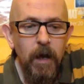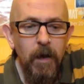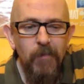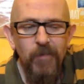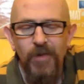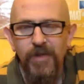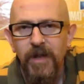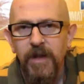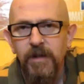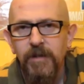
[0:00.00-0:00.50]

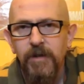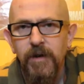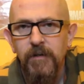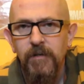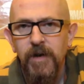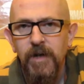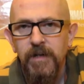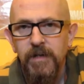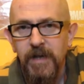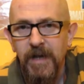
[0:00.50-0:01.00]
But then I thought,
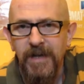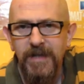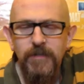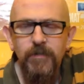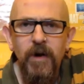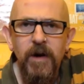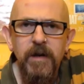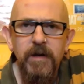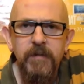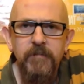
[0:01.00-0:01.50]
well, it is
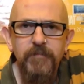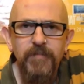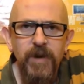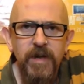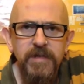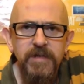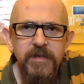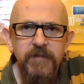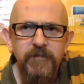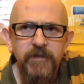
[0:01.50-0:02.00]
quite
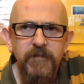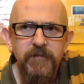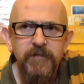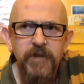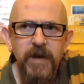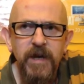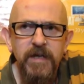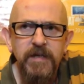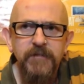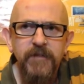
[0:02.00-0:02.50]
impressive at
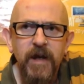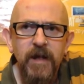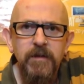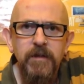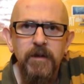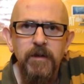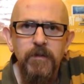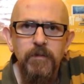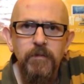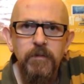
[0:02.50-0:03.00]
face
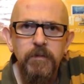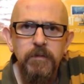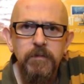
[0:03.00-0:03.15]
value,